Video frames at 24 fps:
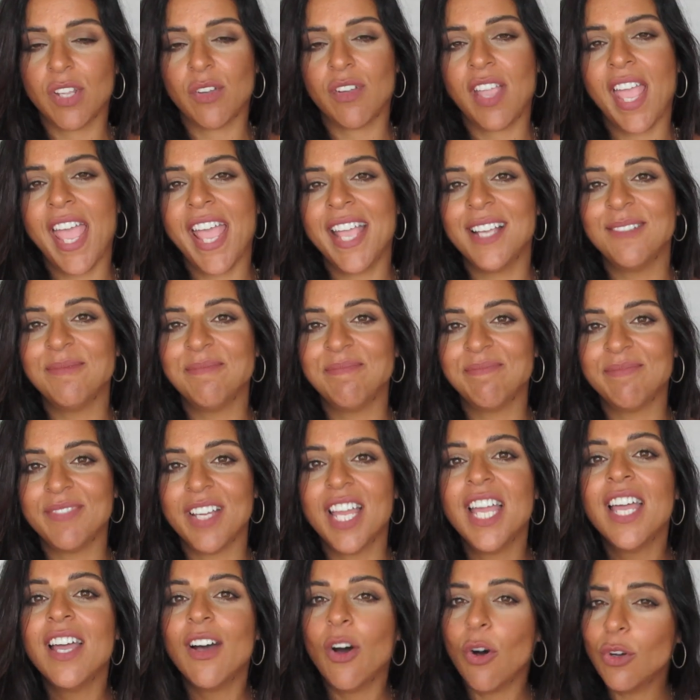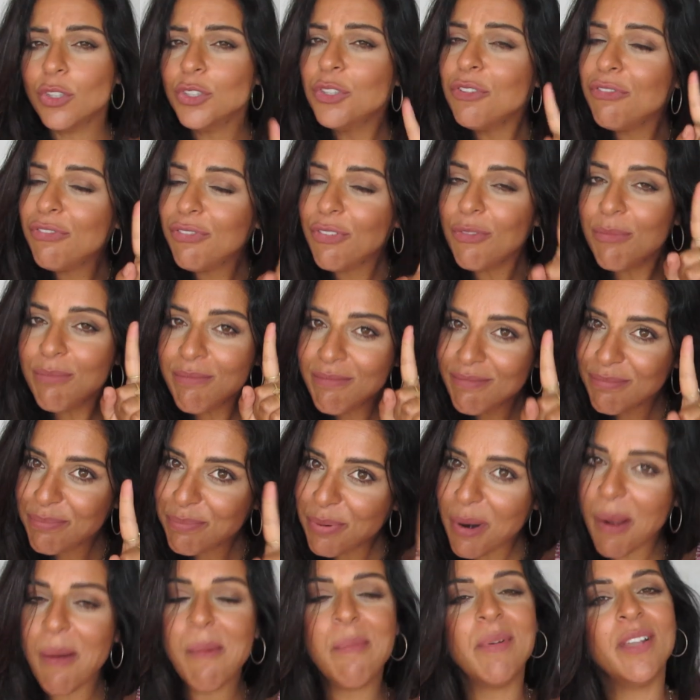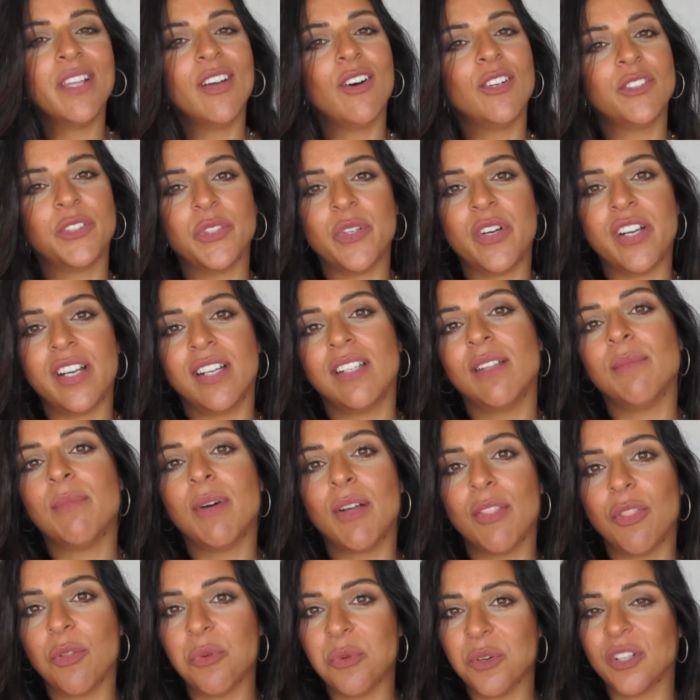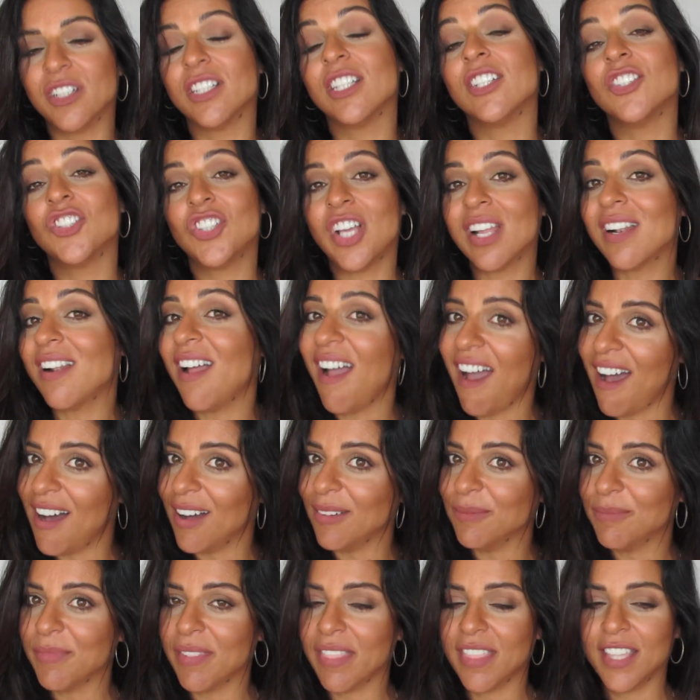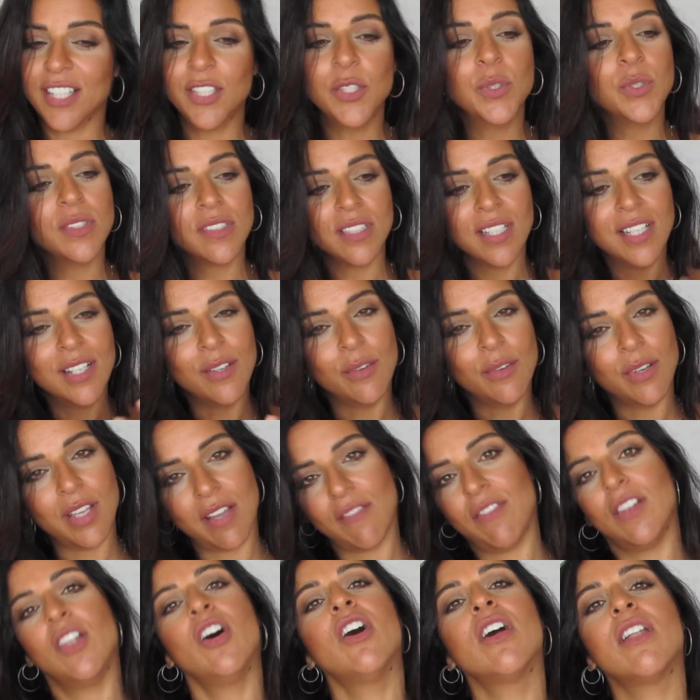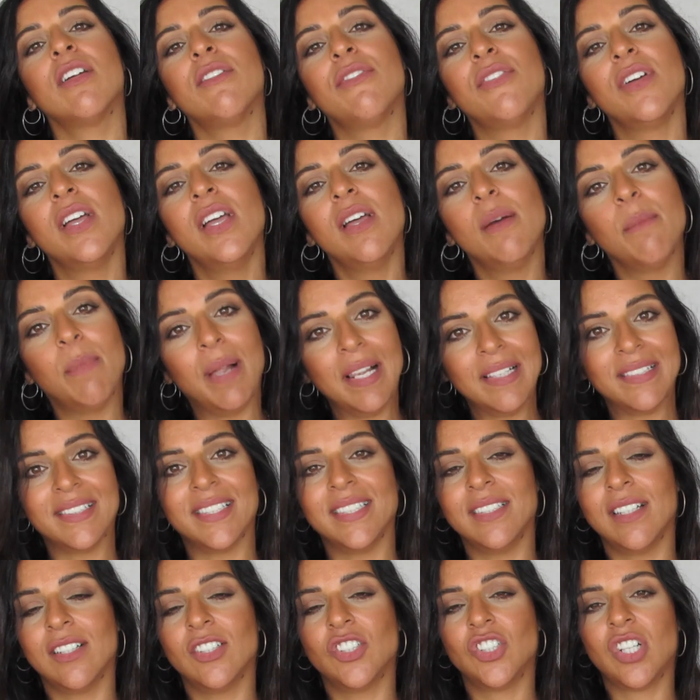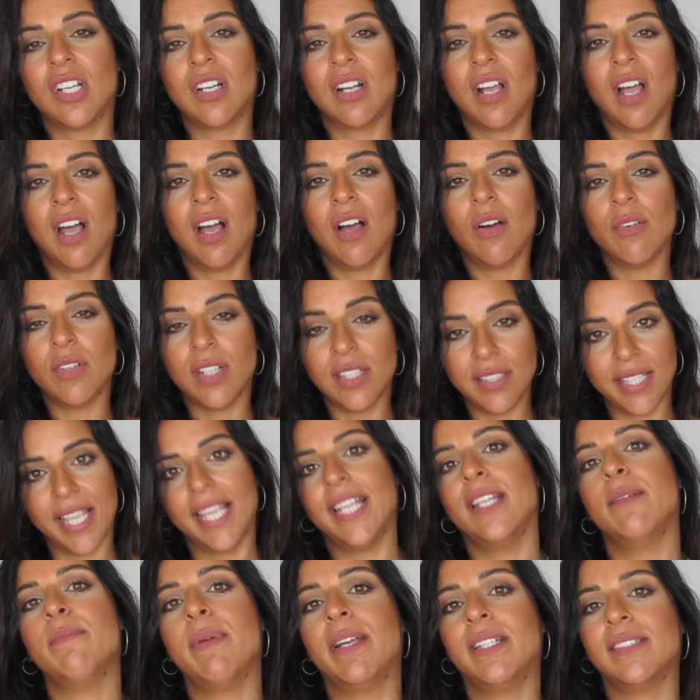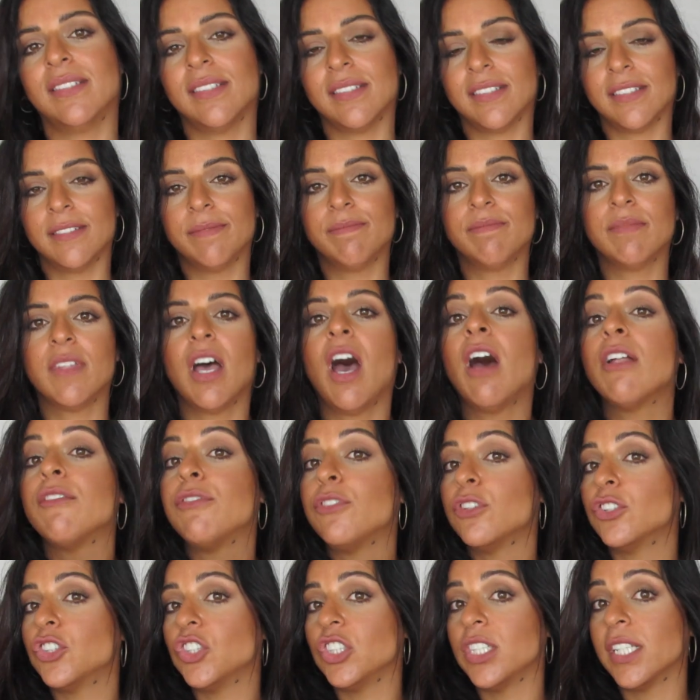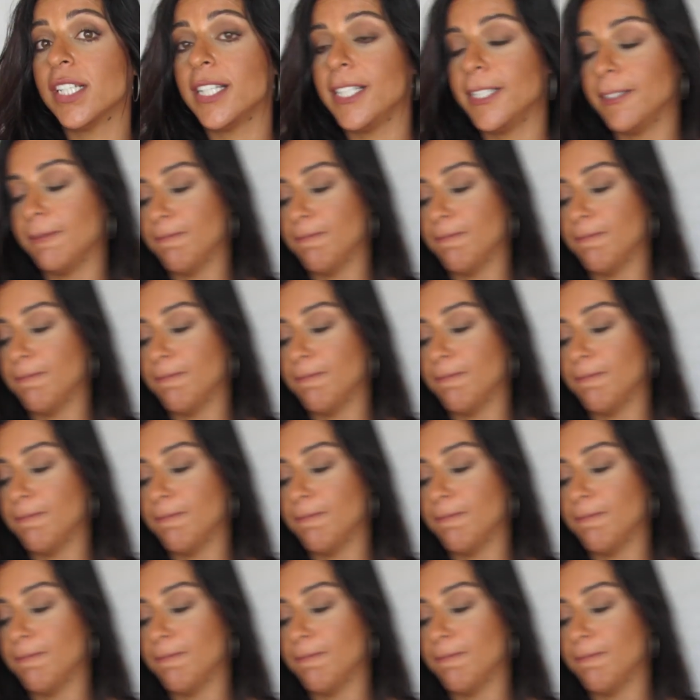Okay. You've probably also heard about the word jarha in the news. We have a lot of Palestinian jarha on a daily basis, unfortunately.